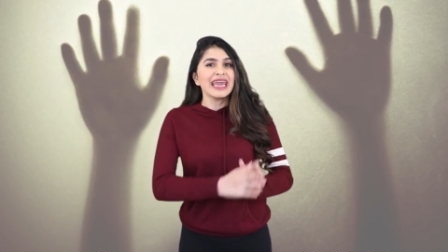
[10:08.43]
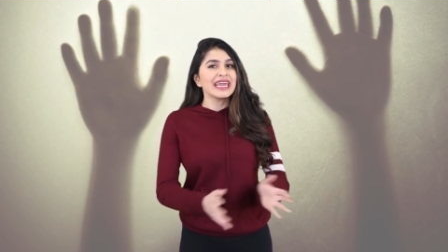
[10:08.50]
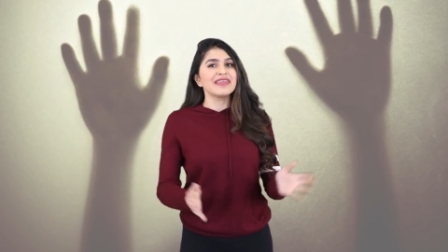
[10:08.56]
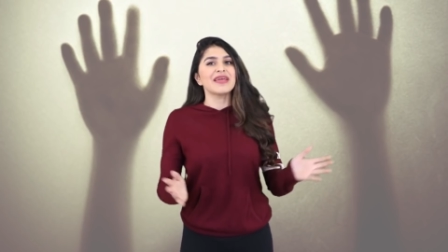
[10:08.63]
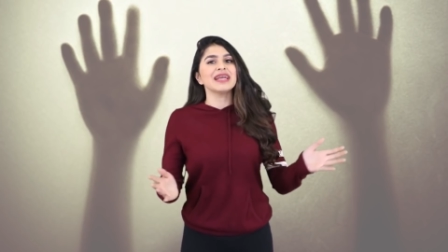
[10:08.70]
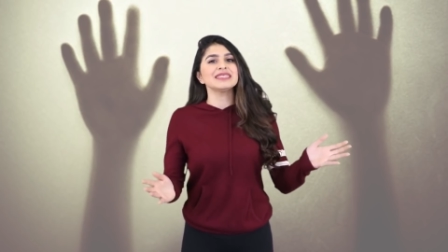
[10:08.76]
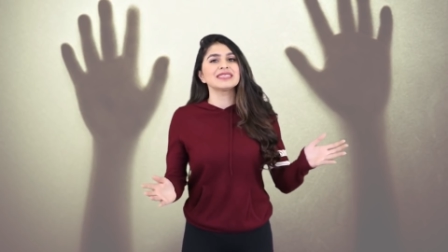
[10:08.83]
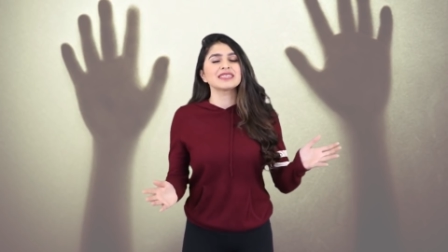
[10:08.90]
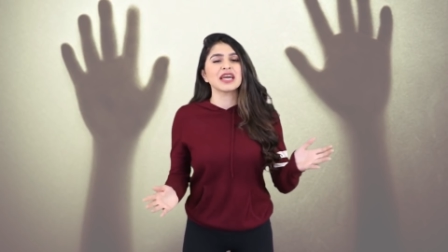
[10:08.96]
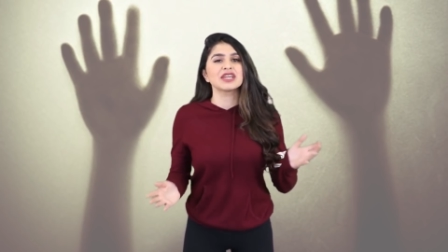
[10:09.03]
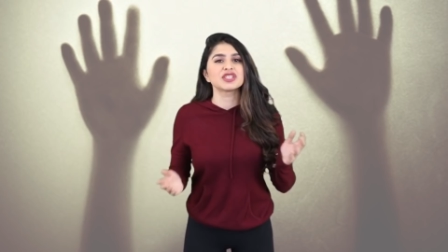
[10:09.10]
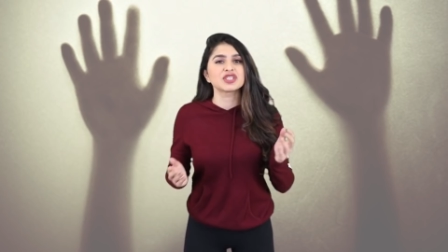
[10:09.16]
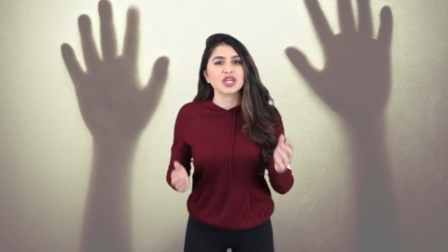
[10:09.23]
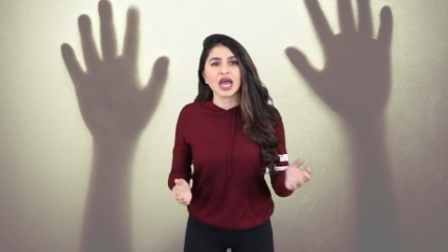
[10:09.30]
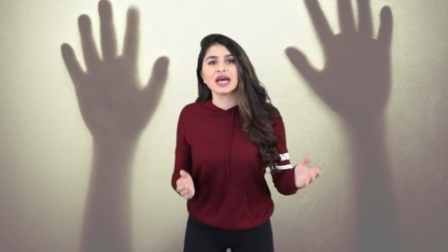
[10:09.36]
He then
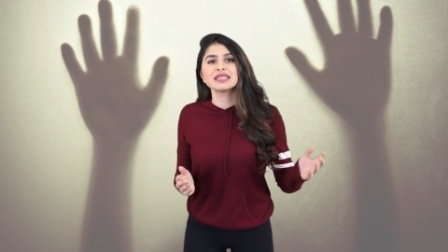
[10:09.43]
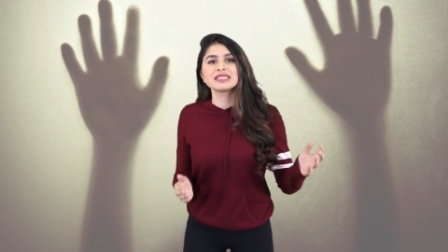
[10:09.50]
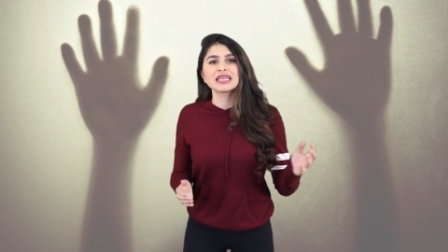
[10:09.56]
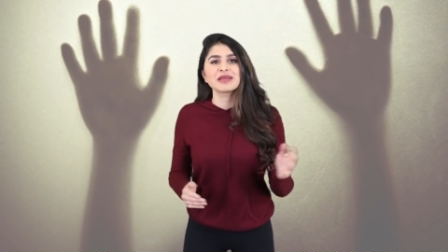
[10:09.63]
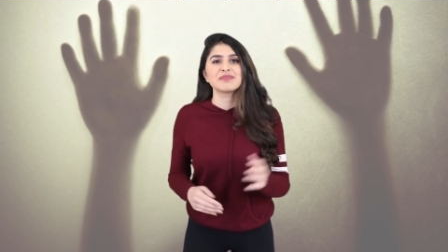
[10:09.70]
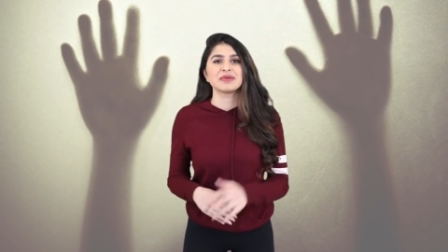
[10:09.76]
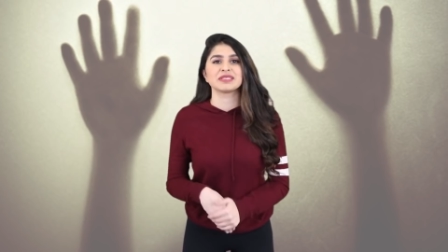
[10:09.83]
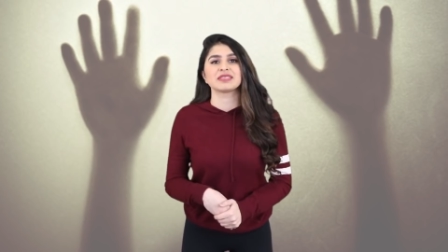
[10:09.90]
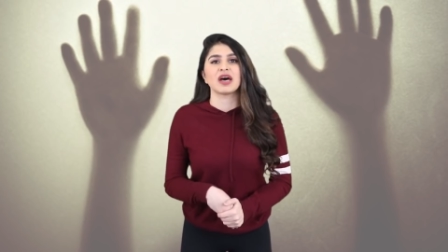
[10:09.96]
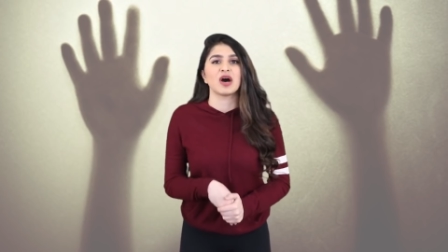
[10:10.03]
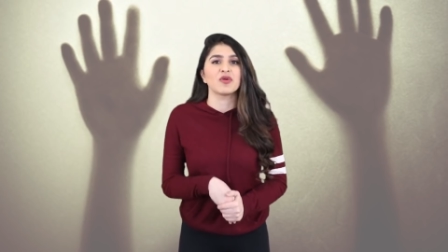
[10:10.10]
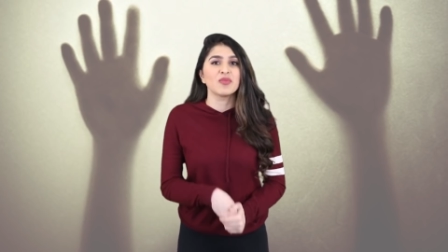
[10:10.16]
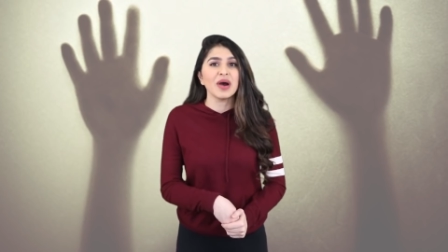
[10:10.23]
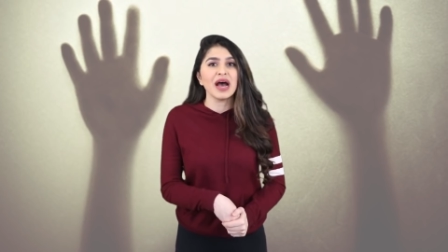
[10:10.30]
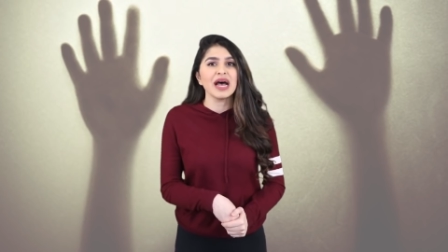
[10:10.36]
started chanting
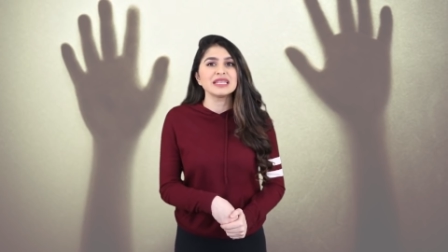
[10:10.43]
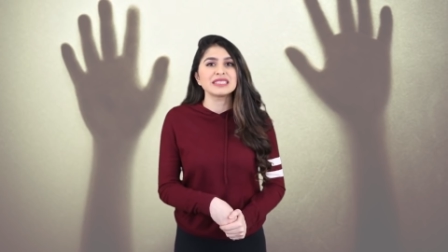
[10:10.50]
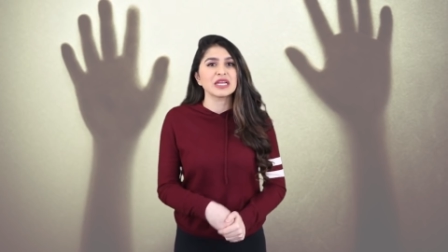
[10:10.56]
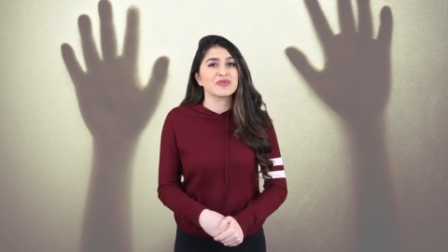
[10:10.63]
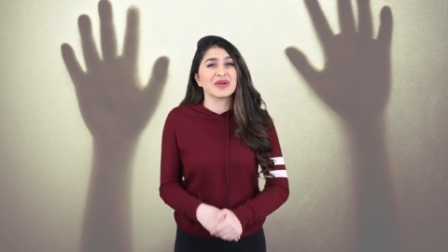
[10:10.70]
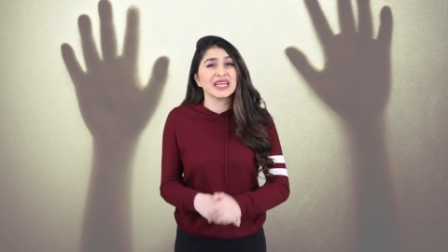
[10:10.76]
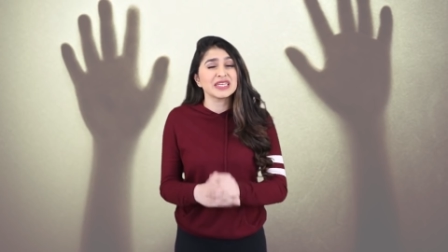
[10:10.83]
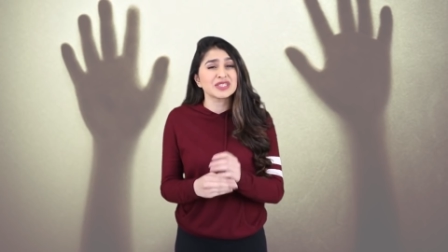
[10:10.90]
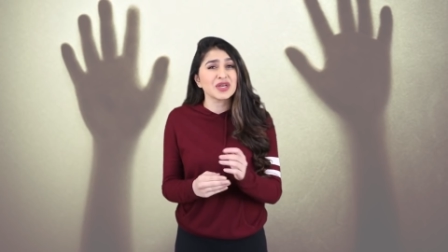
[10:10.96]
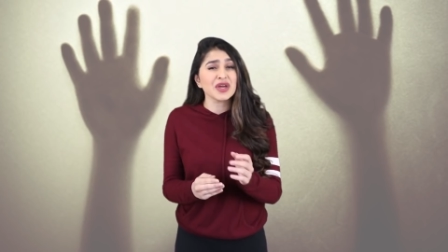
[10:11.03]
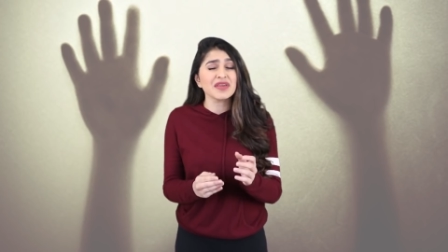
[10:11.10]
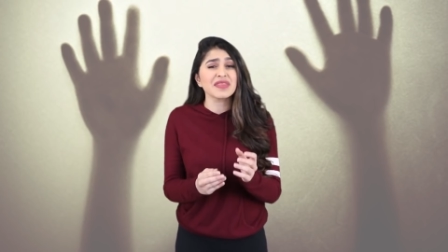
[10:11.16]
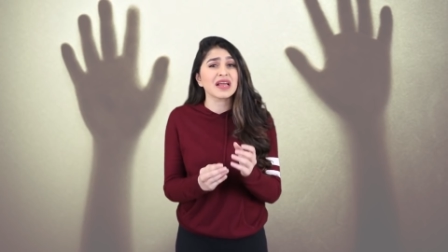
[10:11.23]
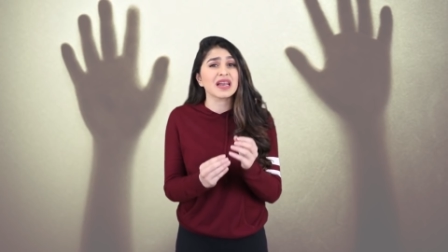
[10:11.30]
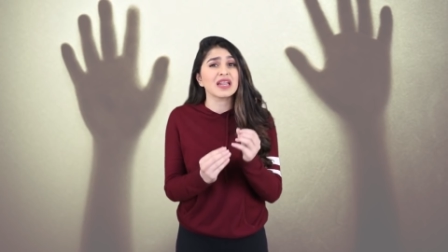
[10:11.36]
bizarre words and when he
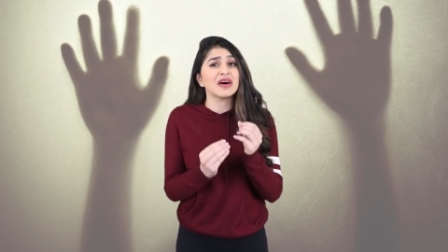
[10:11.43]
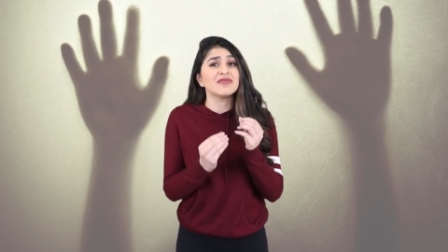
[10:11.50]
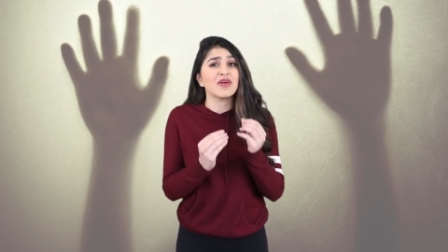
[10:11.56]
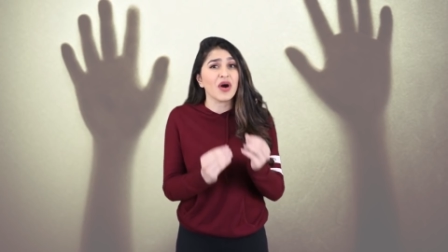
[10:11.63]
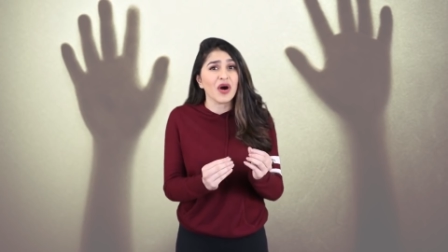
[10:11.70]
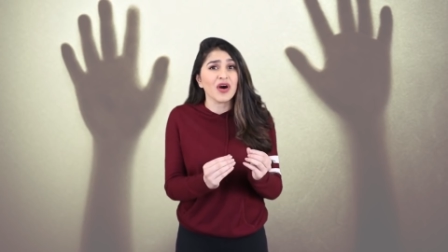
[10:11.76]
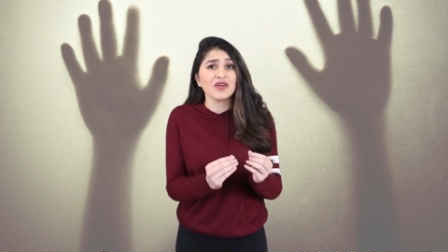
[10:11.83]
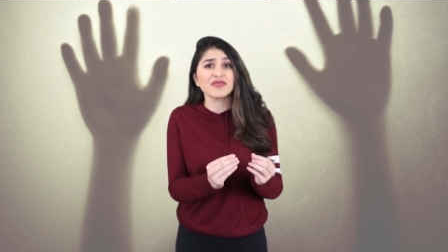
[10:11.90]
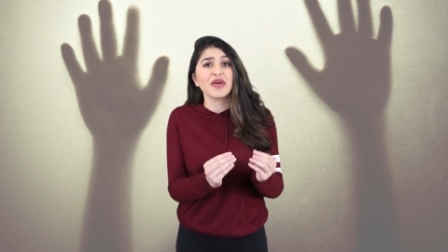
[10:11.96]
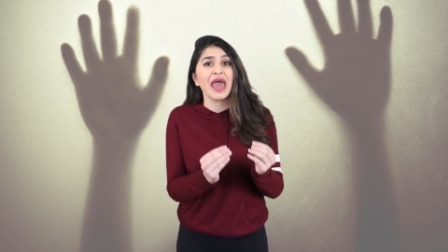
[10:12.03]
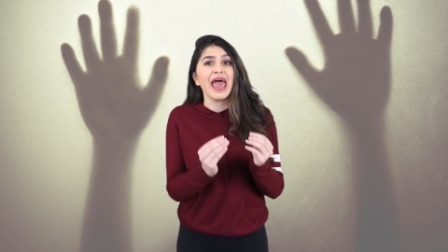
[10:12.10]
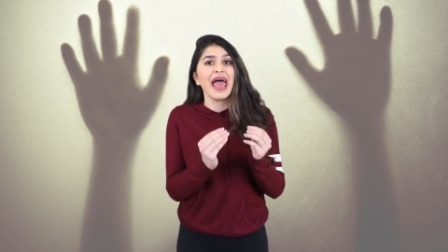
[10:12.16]
took the glove off,